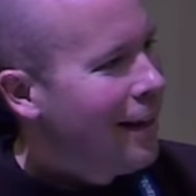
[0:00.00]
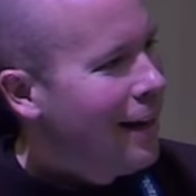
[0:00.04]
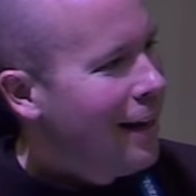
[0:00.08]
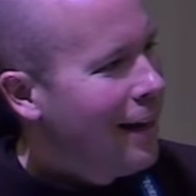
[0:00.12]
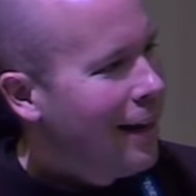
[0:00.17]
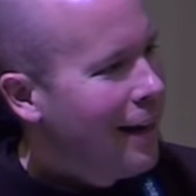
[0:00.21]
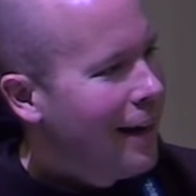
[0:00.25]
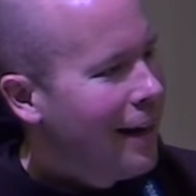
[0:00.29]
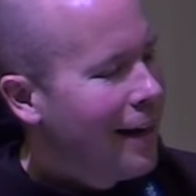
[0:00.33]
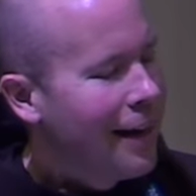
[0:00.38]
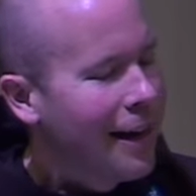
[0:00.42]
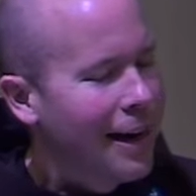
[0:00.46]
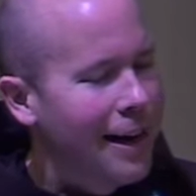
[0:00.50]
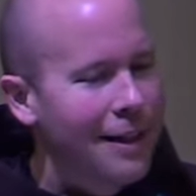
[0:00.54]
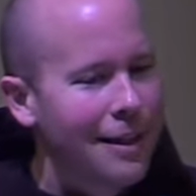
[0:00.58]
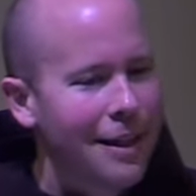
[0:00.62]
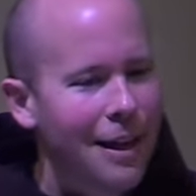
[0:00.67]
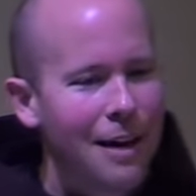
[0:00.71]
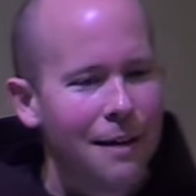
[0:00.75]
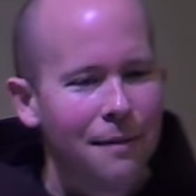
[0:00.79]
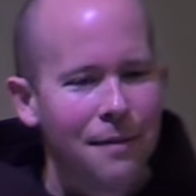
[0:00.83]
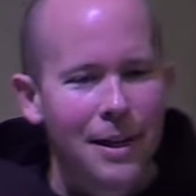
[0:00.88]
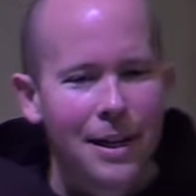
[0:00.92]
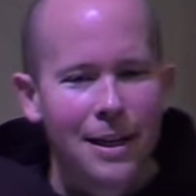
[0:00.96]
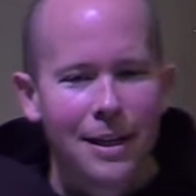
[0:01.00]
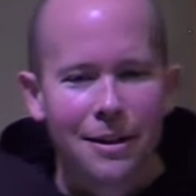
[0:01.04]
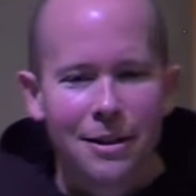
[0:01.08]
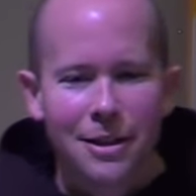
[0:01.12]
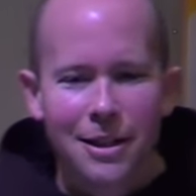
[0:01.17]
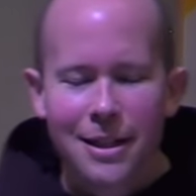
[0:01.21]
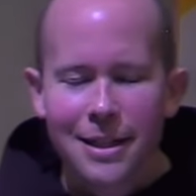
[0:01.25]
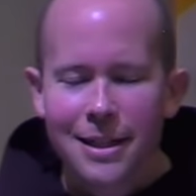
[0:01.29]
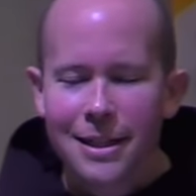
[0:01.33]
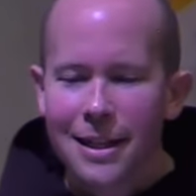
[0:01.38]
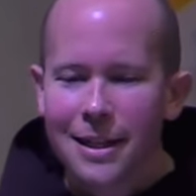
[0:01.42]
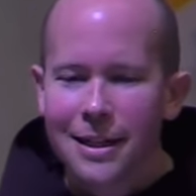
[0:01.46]
And I love it. You
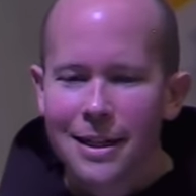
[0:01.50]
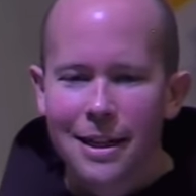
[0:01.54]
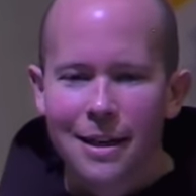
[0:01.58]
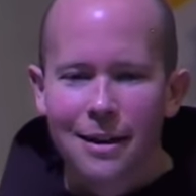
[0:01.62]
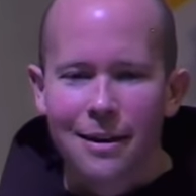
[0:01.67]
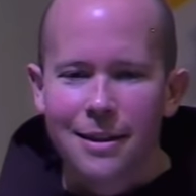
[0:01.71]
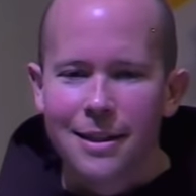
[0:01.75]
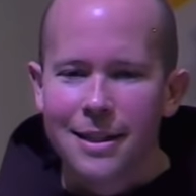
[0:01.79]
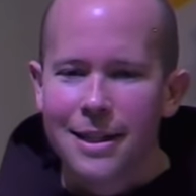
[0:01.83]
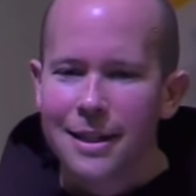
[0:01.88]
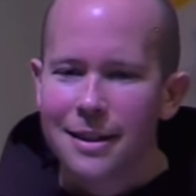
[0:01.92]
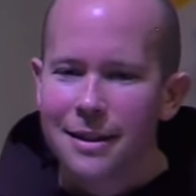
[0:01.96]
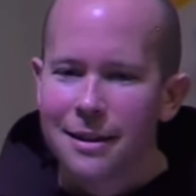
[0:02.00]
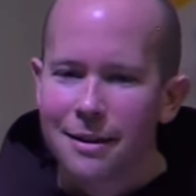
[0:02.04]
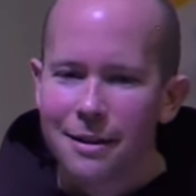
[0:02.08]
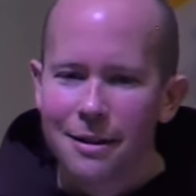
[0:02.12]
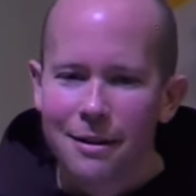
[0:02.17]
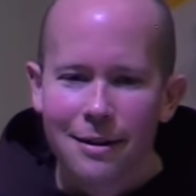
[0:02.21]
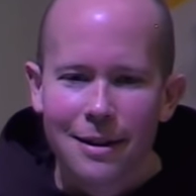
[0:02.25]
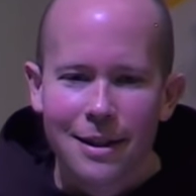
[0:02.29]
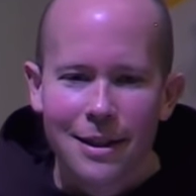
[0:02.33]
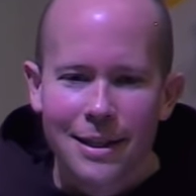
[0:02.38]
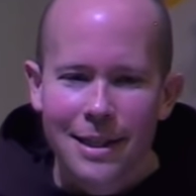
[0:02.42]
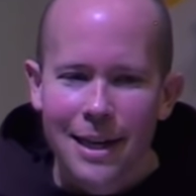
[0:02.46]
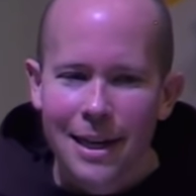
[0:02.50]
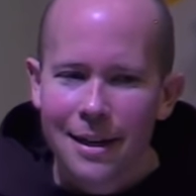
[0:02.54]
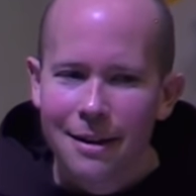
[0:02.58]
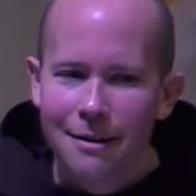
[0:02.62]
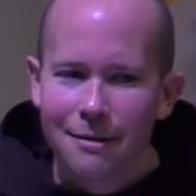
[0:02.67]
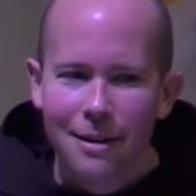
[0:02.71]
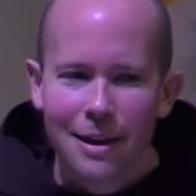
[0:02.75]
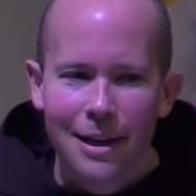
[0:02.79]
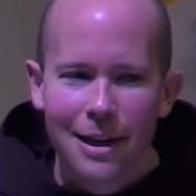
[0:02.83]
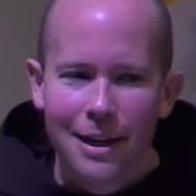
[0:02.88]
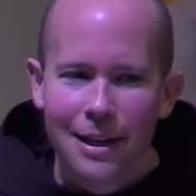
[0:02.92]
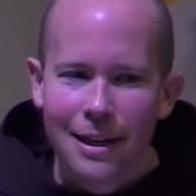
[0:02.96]
just sit there. Sit there during the second
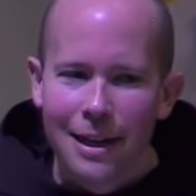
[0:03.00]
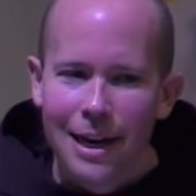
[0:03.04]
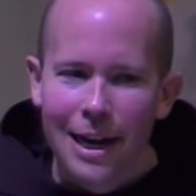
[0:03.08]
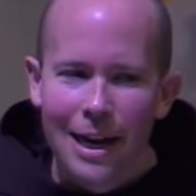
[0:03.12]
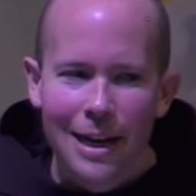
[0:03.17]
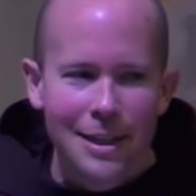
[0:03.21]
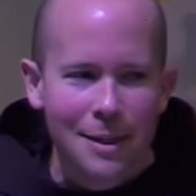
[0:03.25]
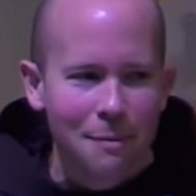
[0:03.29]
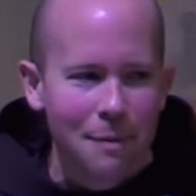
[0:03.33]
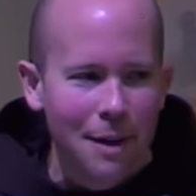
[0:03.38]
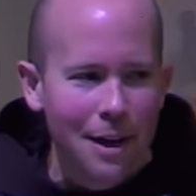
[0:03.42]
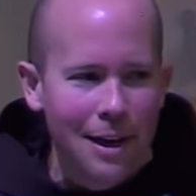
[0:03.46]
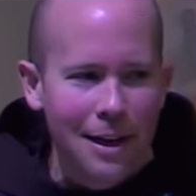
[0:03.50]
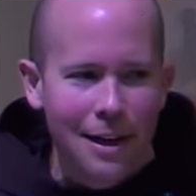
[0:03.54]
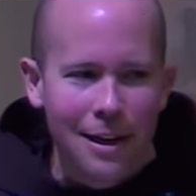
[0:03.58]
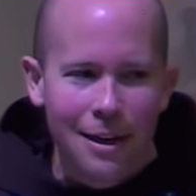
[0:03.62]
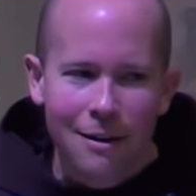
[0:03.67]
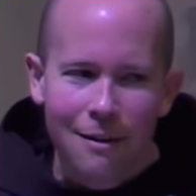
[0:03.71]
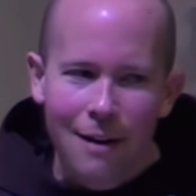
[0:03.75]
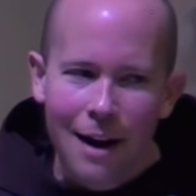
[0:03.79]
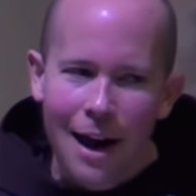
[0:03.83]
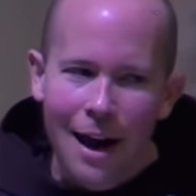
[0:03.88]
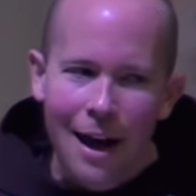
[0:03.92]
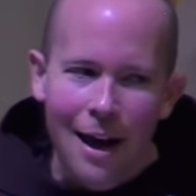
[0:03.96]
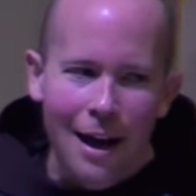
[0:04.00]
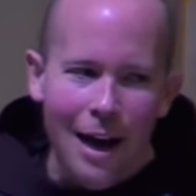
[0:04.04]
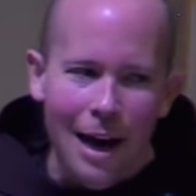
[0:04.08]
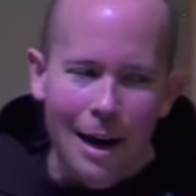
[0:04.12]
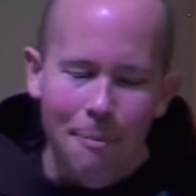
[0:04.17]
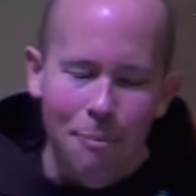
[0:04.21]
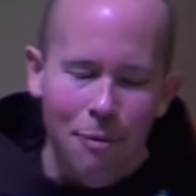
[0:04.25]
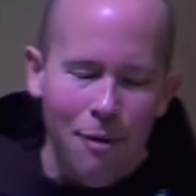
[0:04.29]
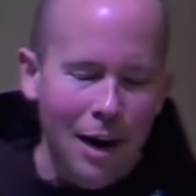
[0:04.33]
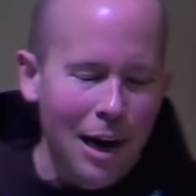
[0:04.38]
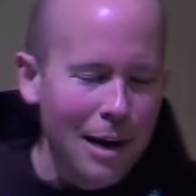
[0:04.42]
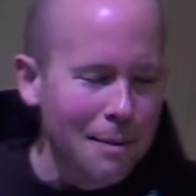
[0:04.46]
reading. The next wedding you're at, I
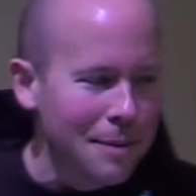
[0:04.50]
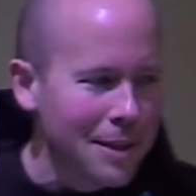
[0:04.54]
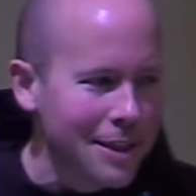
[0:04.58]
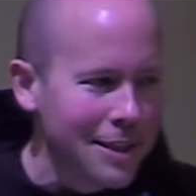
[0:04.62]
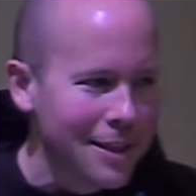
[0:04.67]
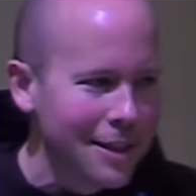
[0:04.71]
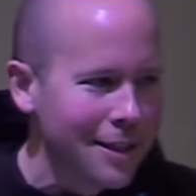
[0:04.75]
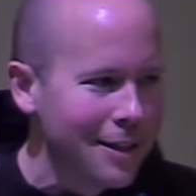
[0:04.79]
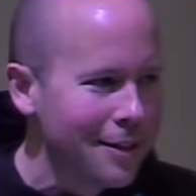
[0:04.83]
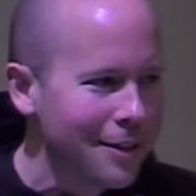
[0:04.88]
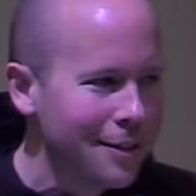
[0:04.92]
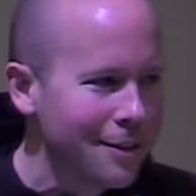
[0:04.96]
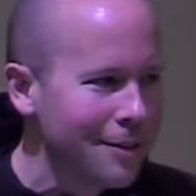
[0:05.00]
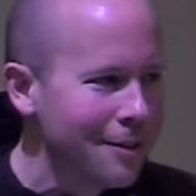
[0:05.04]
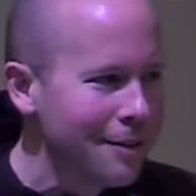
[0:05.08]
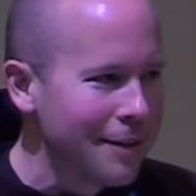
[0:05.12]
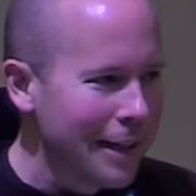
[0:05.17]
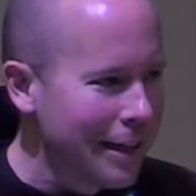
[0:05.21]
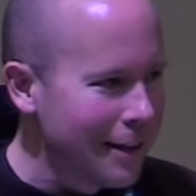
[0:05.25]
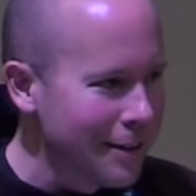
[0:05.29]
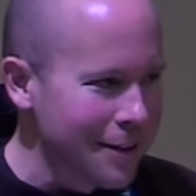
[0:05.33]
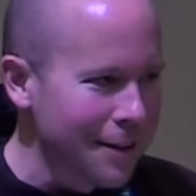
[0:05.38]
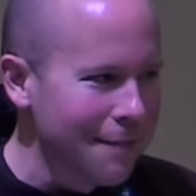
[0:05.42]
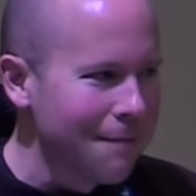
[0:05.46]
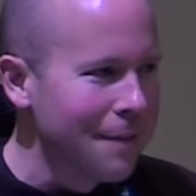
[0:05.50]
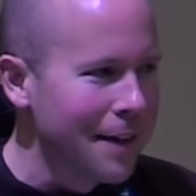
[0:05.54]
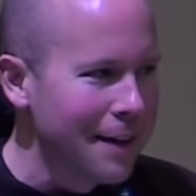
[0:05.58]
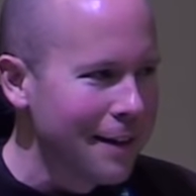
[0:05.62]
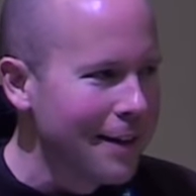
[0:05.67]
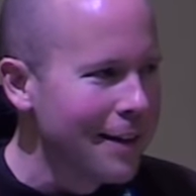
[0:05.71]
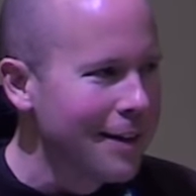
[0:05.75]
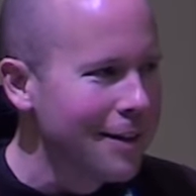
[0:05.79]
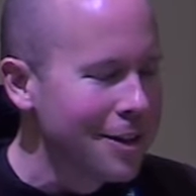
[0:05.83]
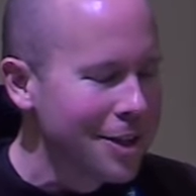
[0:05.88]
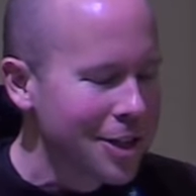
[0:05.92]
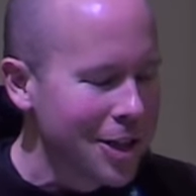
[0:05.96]
promise you, is a very
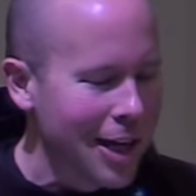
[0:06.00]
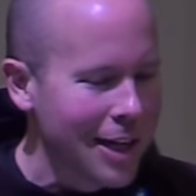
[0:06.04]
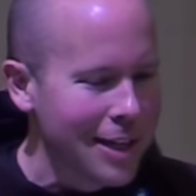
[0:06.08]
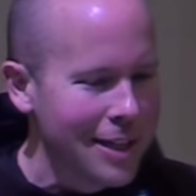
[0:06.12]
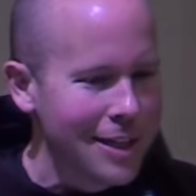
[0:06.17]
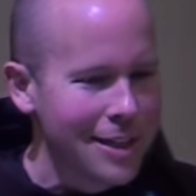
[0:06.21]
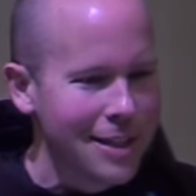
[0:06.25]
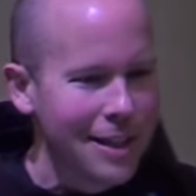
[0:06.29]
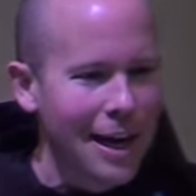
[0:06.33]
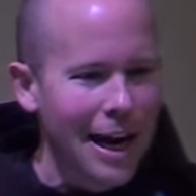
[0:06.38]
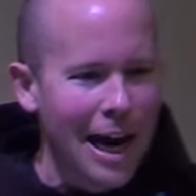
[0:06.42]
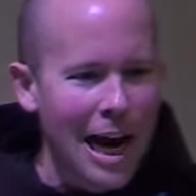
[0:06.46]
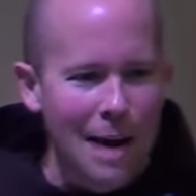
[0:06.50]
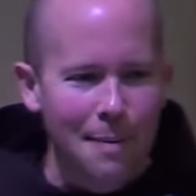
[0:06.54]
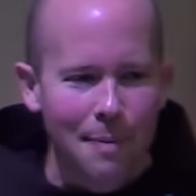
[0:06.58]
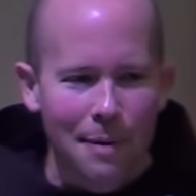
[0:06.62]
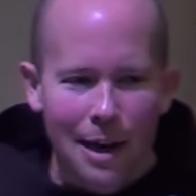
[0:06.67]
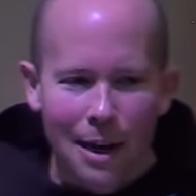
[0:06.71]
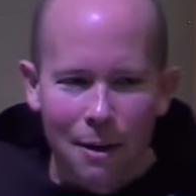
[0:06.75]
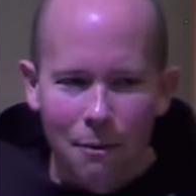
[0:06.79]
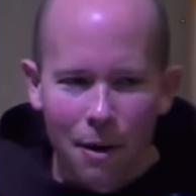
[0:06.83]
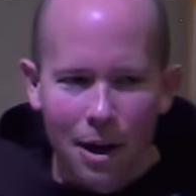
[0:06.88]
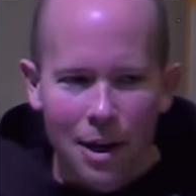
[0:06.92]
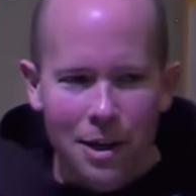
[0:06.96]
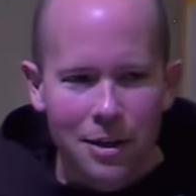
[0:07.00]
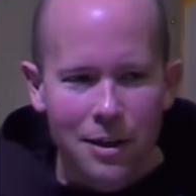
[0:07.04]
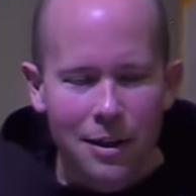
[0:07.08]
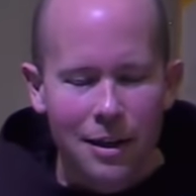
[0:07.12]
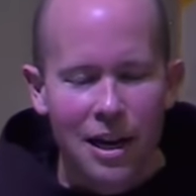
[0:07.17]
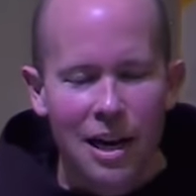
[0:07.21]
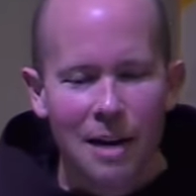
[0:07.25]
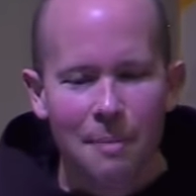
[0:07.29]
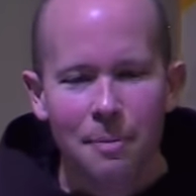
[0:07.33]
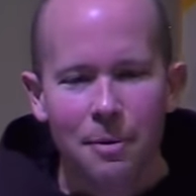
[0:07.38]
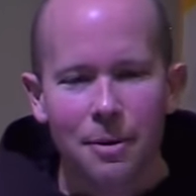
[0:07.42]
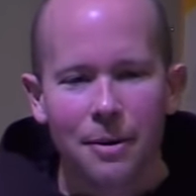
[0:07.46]
good chance it's going to happen. Now watch the
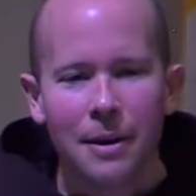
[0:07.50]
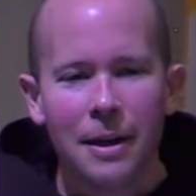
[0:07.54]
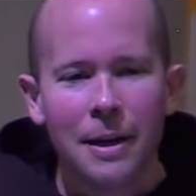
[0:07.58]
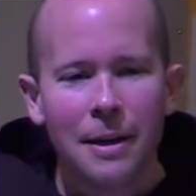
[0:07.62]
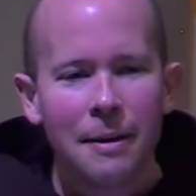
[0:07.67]
couple.